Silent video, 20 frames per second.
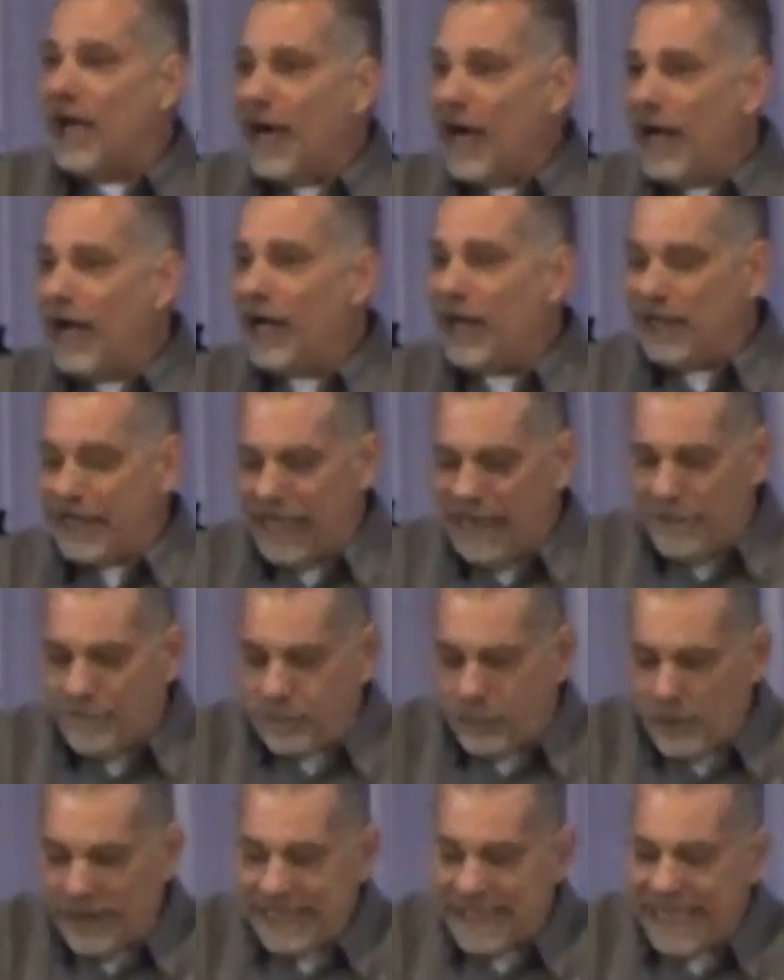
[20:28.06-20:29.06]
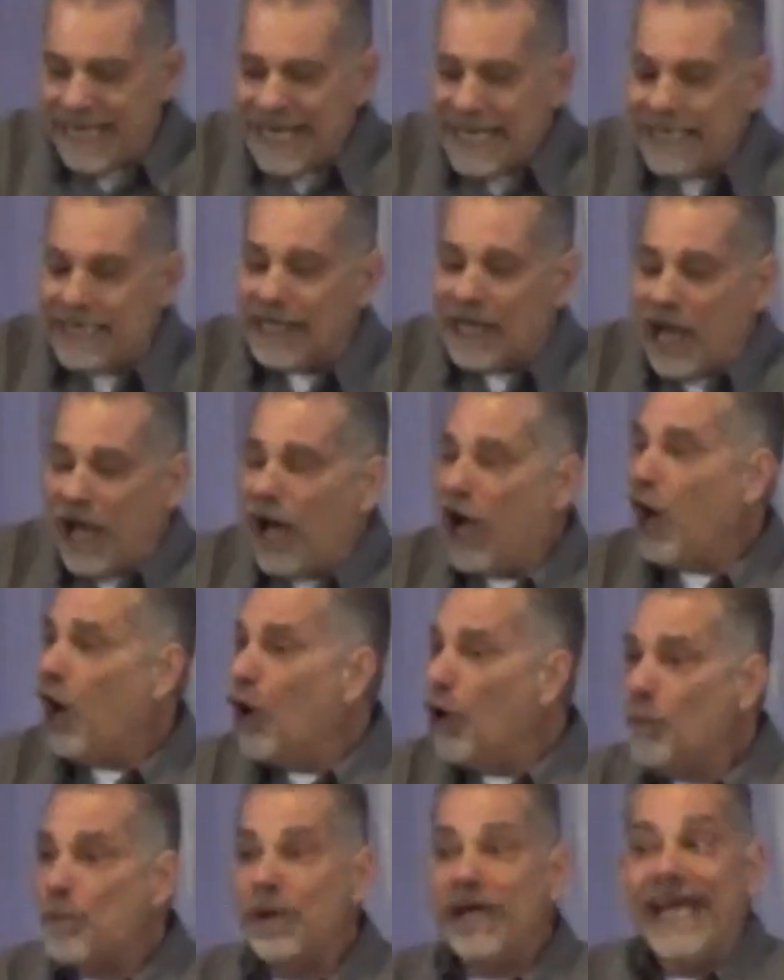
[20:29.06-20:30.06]
uh, if we need
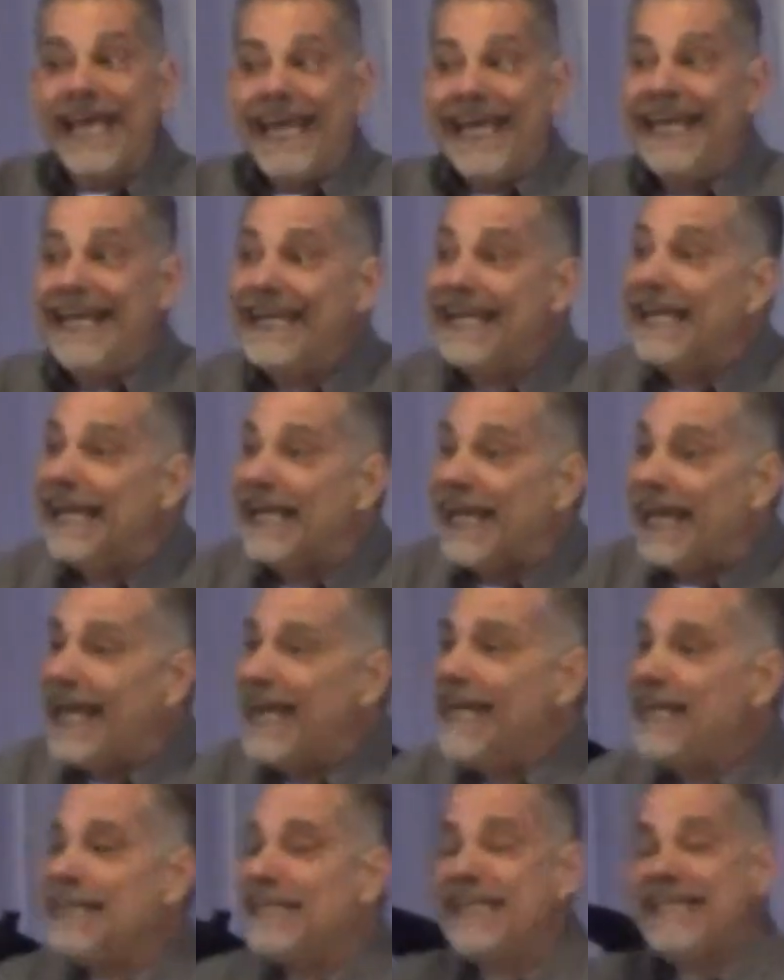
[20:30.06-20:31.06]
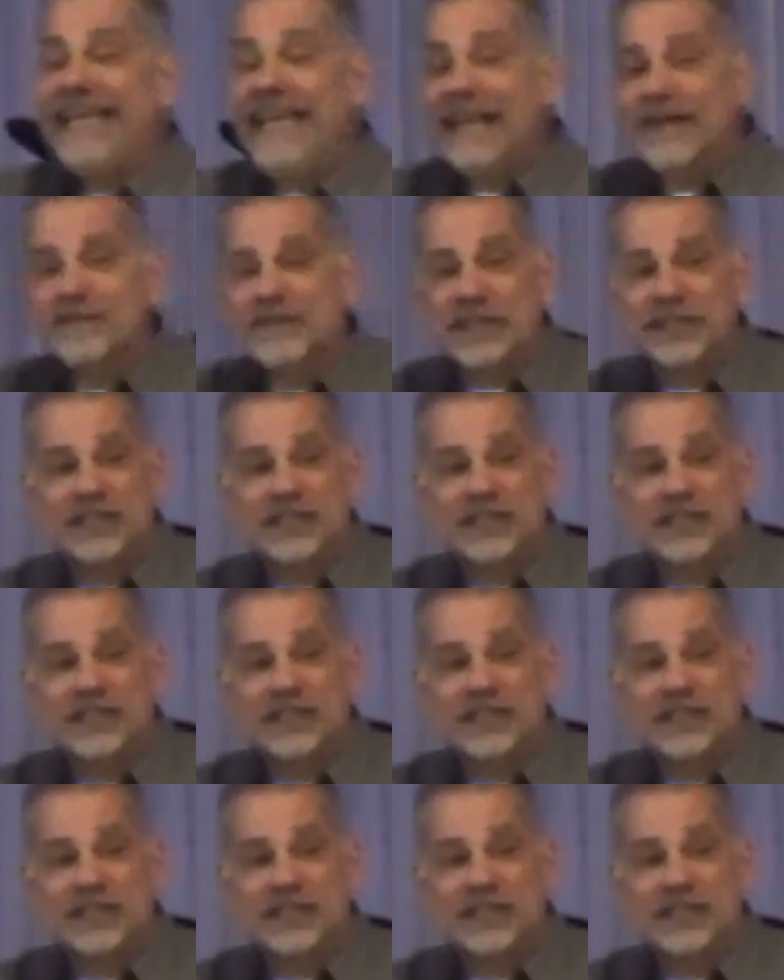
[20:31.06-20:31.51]
hope, he, he gives